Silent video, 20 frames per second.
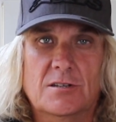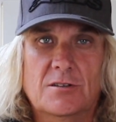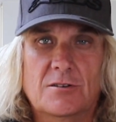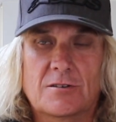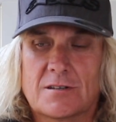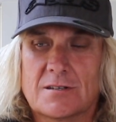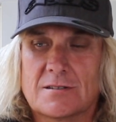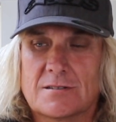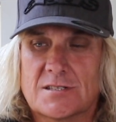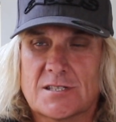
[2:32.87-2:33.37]
You
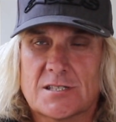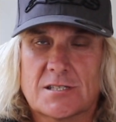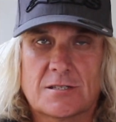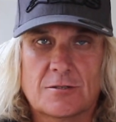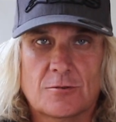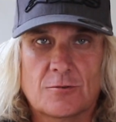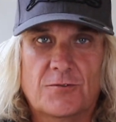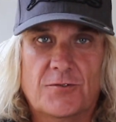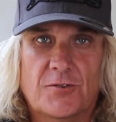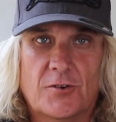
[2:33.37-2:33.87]
can
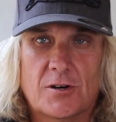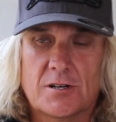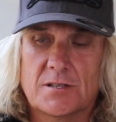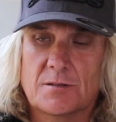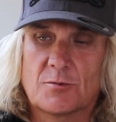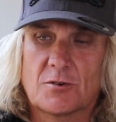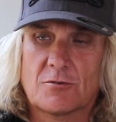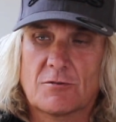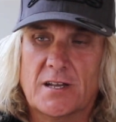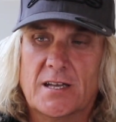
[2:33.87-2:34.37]
still find
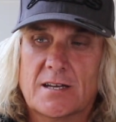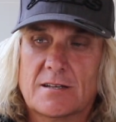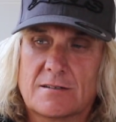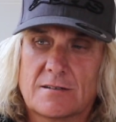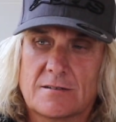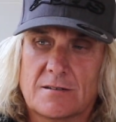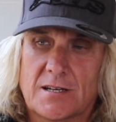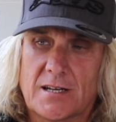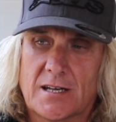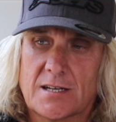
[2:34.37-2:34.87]
them around.
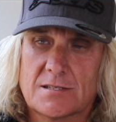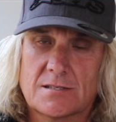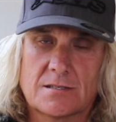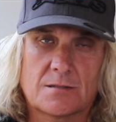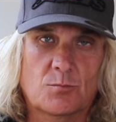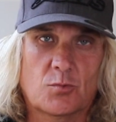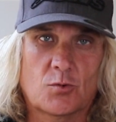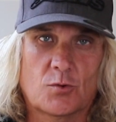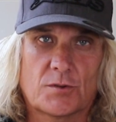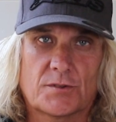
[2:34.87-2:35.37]
I actually
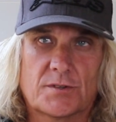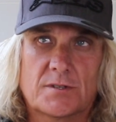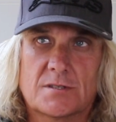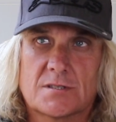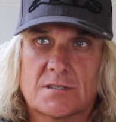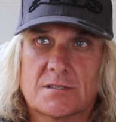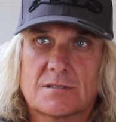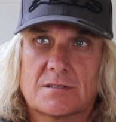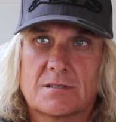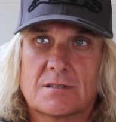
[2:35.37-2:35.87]
bought
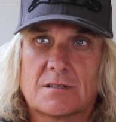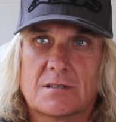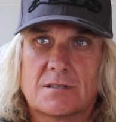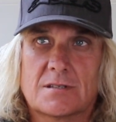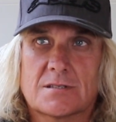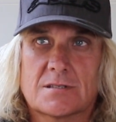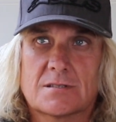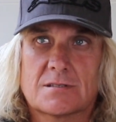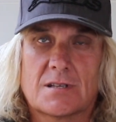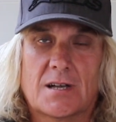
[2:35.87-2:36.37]
this
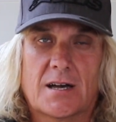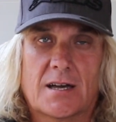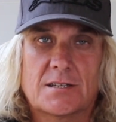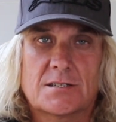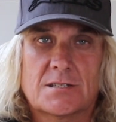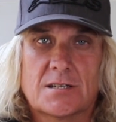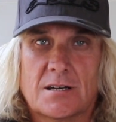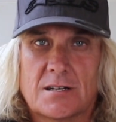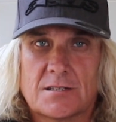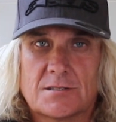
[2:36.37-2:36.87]

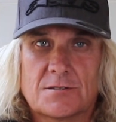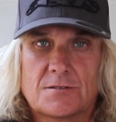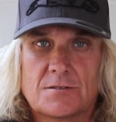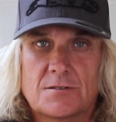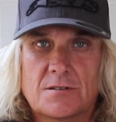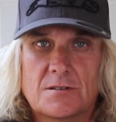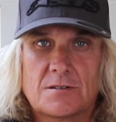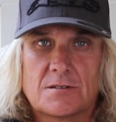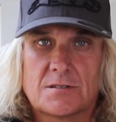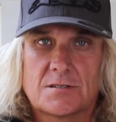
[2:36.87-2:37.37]

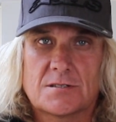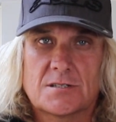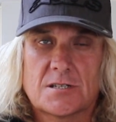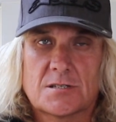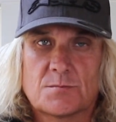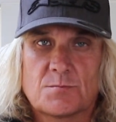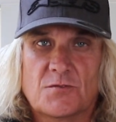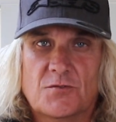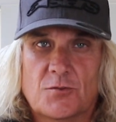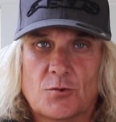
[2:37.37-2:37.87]
HR2 unit
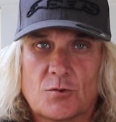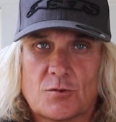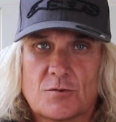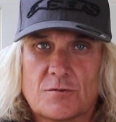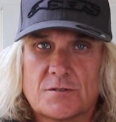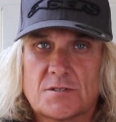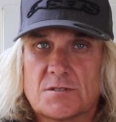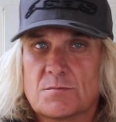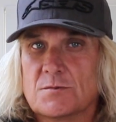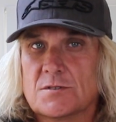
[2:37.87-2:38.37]
just before
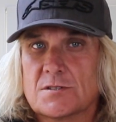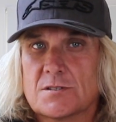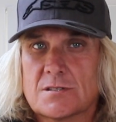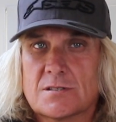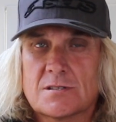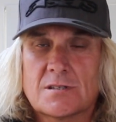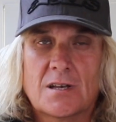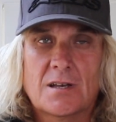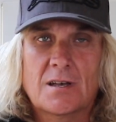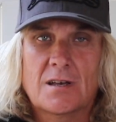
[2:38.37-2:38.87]

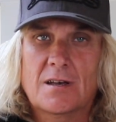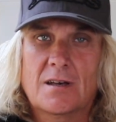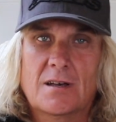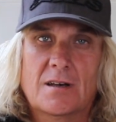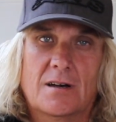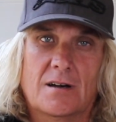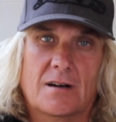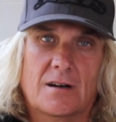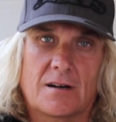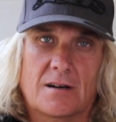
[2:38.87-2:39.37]
Christmas.
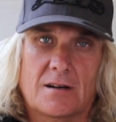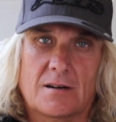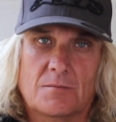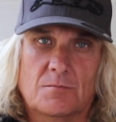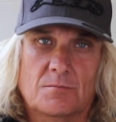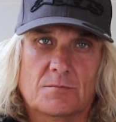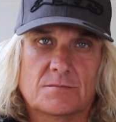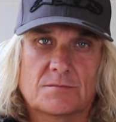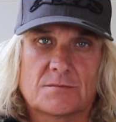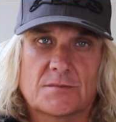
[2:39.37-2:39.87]
A
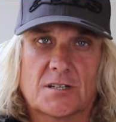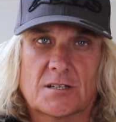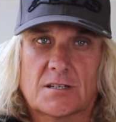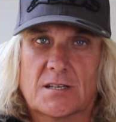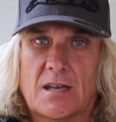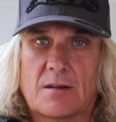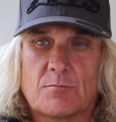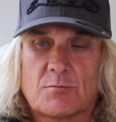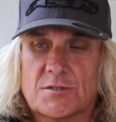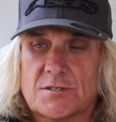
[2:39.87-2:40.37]

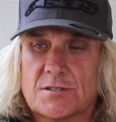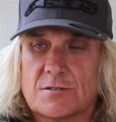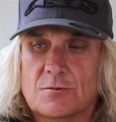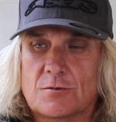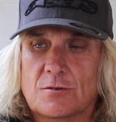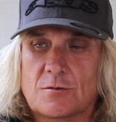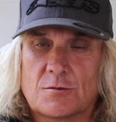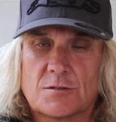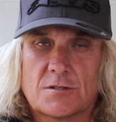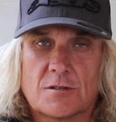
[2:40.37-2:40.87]
camera
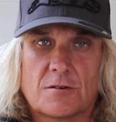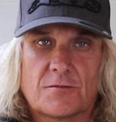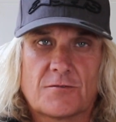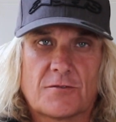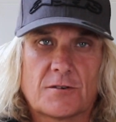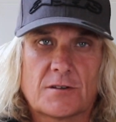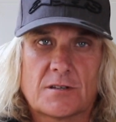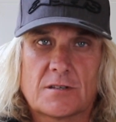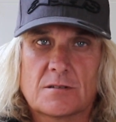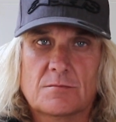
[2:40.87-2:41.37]
store was
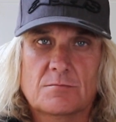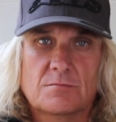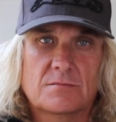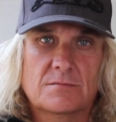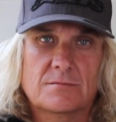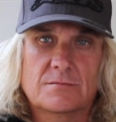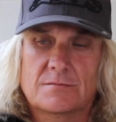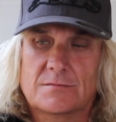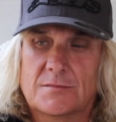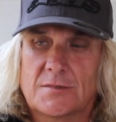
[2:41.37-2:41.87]
offering them
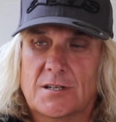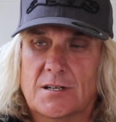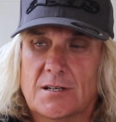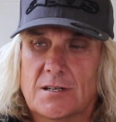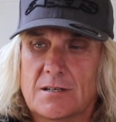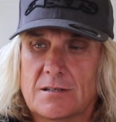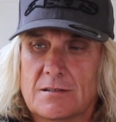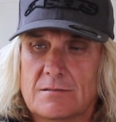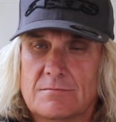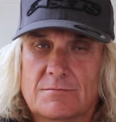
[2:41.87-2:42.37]

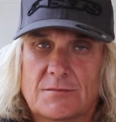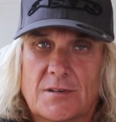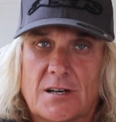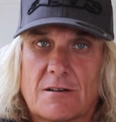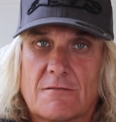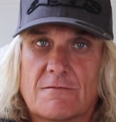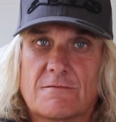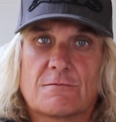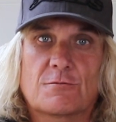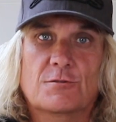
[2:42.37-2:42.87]
at
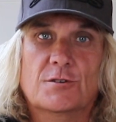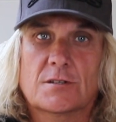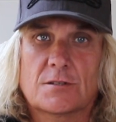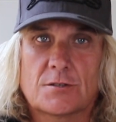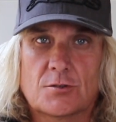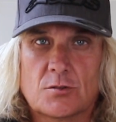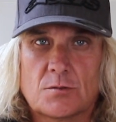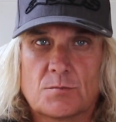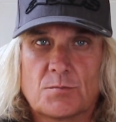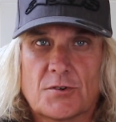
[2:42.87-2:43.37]
a really
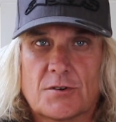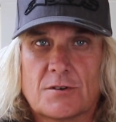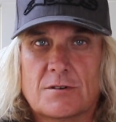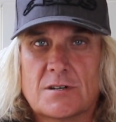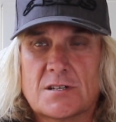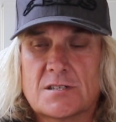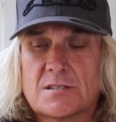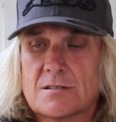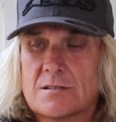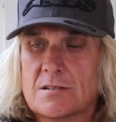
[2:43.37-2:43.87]
good
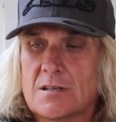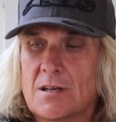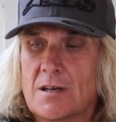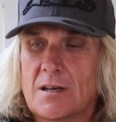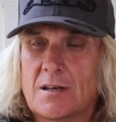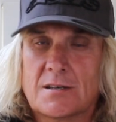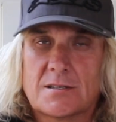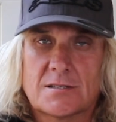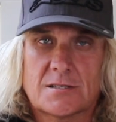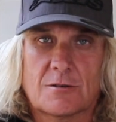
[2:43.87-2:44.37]
price,
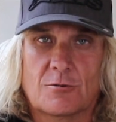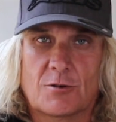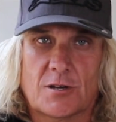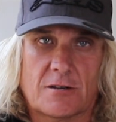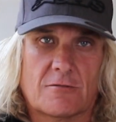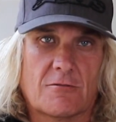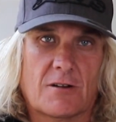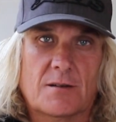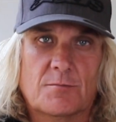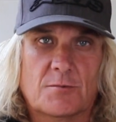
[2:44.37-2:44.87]
so I
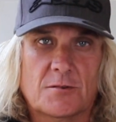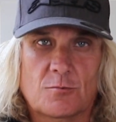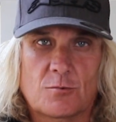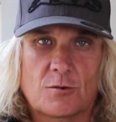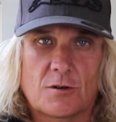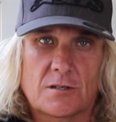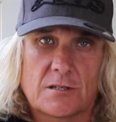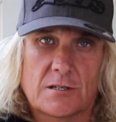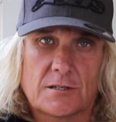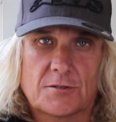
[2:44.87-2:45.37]
grabbed it
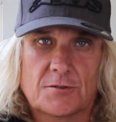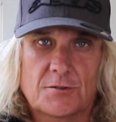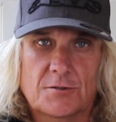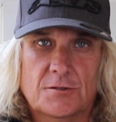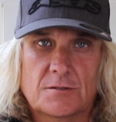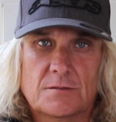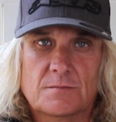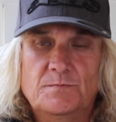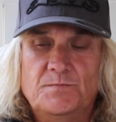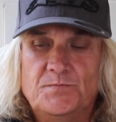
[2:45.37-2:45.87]
while I
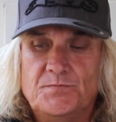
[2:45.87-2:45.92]
could.